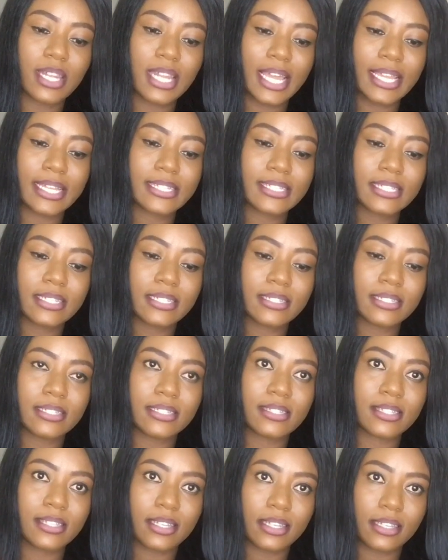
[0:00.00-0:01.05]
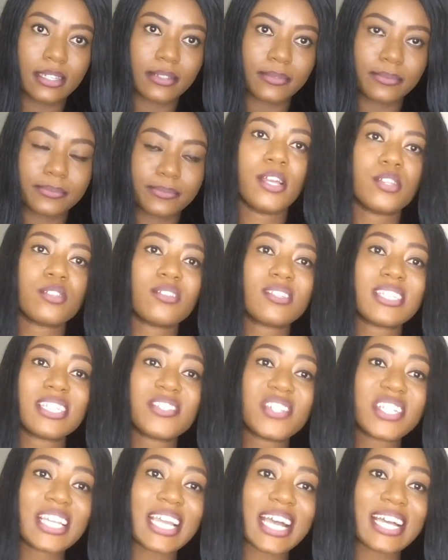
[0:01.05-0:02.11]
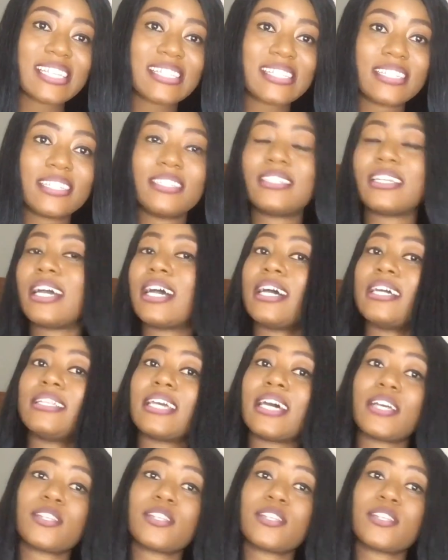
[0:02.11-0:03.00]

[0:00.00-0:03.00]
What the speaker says: lighten the skin. So citric acid and